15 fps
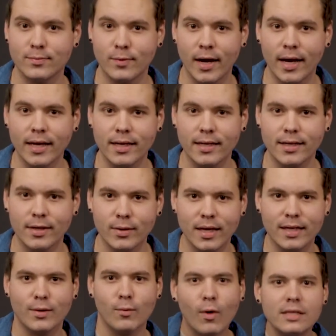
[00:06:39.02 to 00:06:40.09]
right? You know,
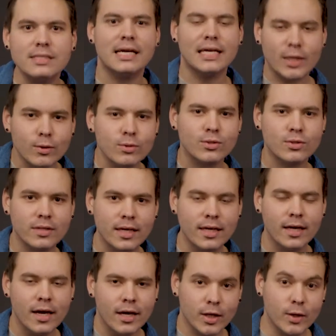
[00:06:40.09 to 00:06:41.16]
like the ones that
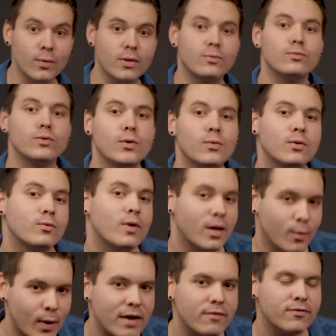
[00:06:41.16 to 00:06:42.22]
usually you would run
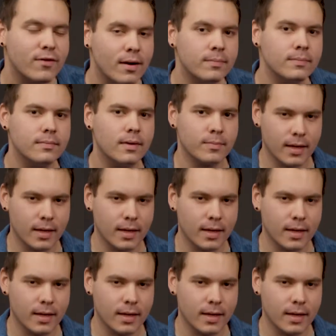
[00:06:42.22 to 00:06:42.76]
away from.